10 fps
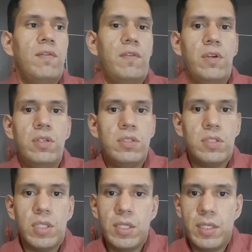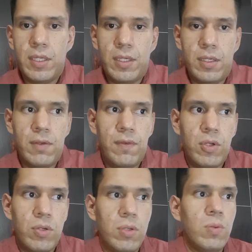First,
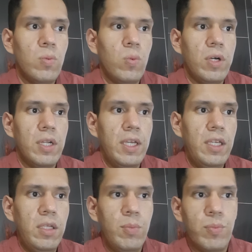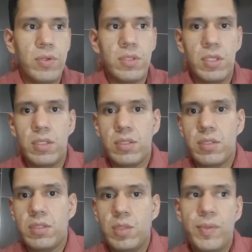figure 1a
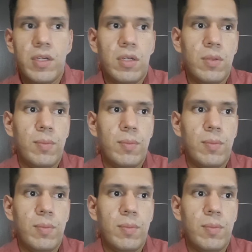presents typical